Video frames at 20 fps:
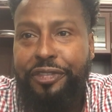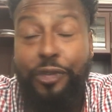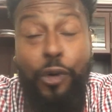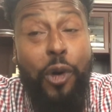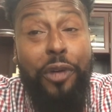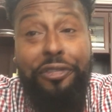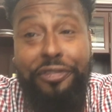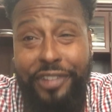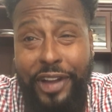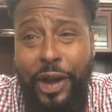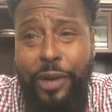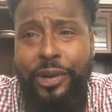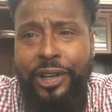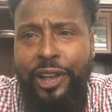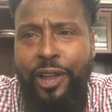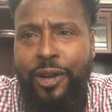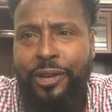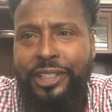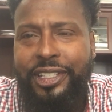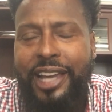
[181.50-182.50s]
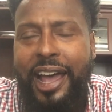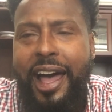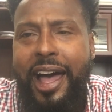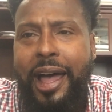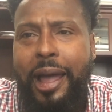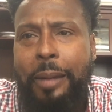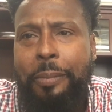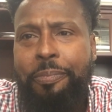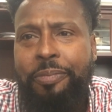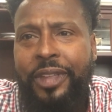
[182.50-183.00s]
for a very long
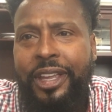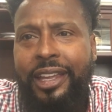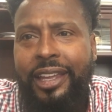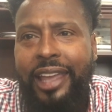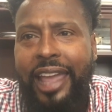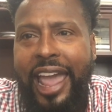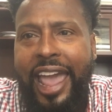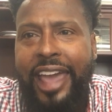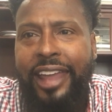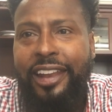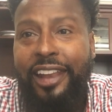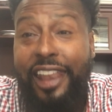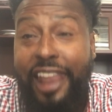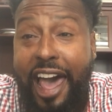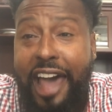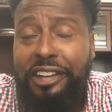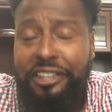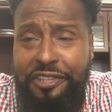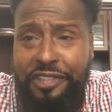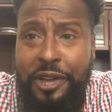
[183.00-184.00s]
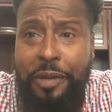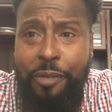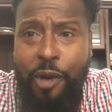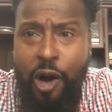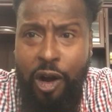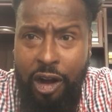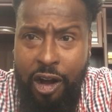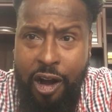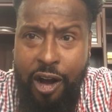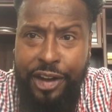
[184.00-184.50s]
time. And a lot of them
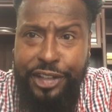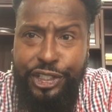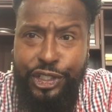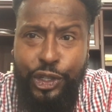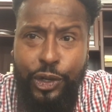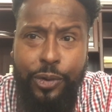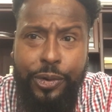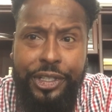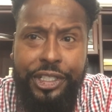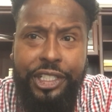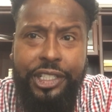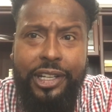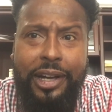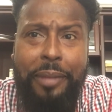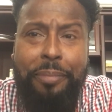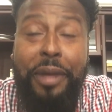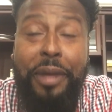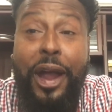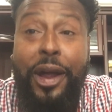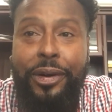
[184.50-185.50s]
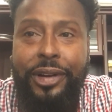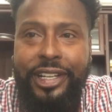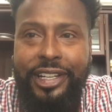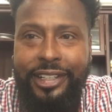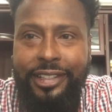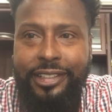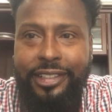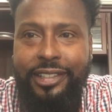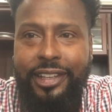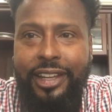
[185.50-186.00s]
are, are Jewish
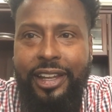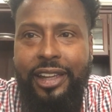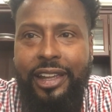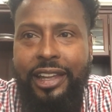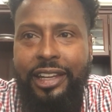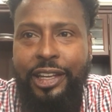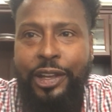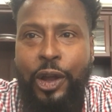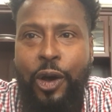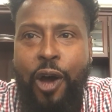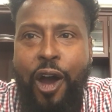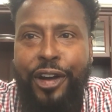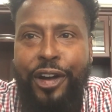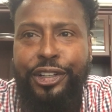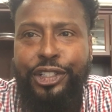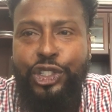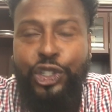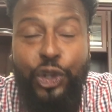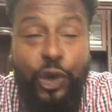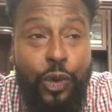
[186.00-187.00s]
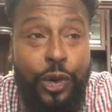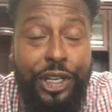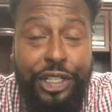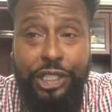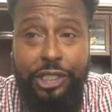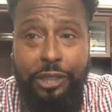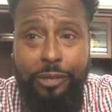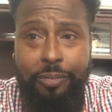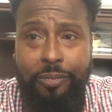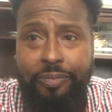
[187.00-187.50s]
Americans, you know, are
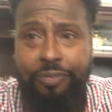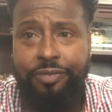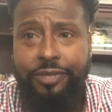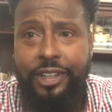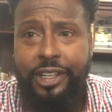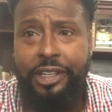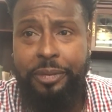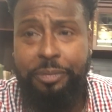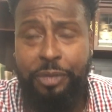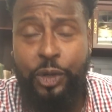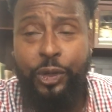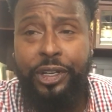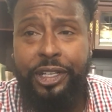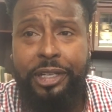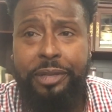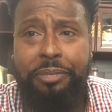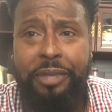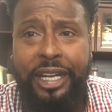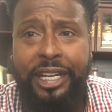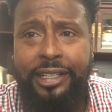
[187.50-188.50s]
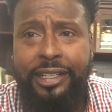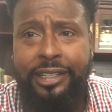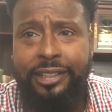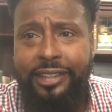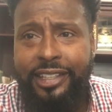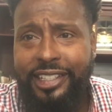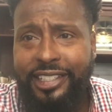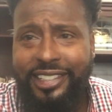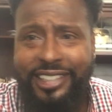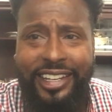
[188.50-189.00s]
Jewish community,
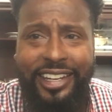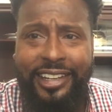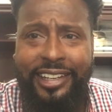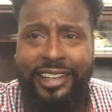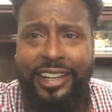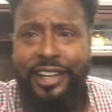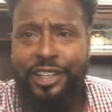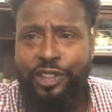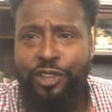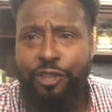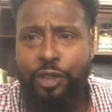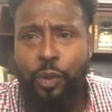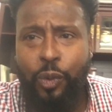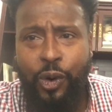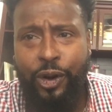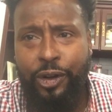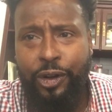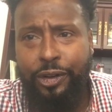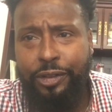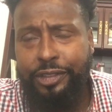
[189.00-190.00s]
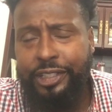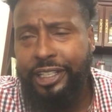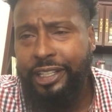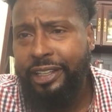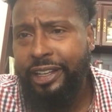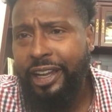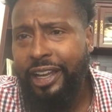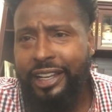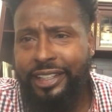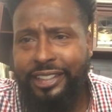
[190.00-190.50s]
meaning the CNNs of the world,
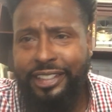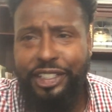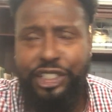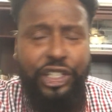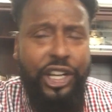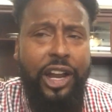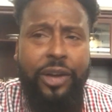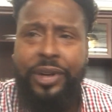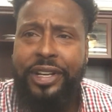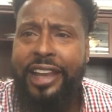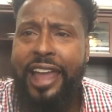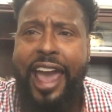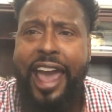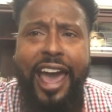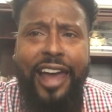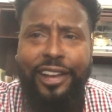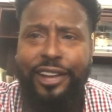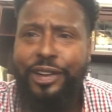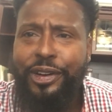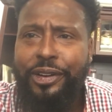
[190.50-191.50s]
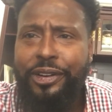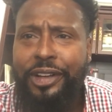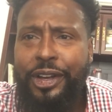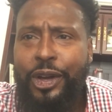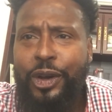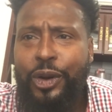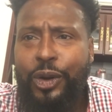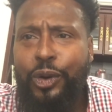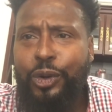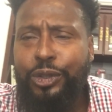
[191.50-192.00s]
the the Jerry Nadler,
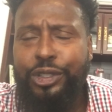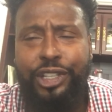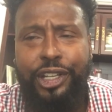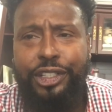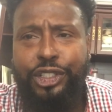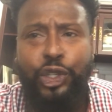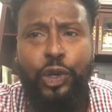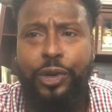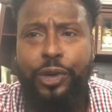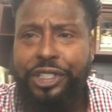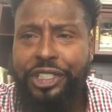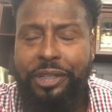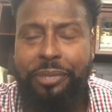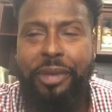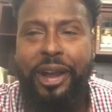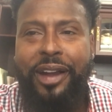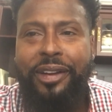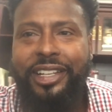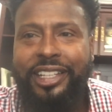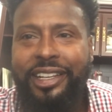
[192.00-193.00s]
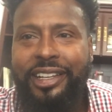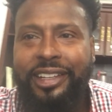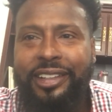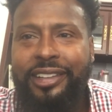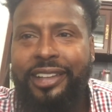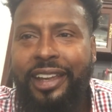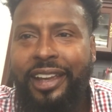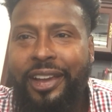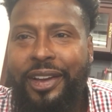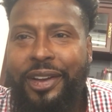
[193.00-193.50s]
who's a Jewish American,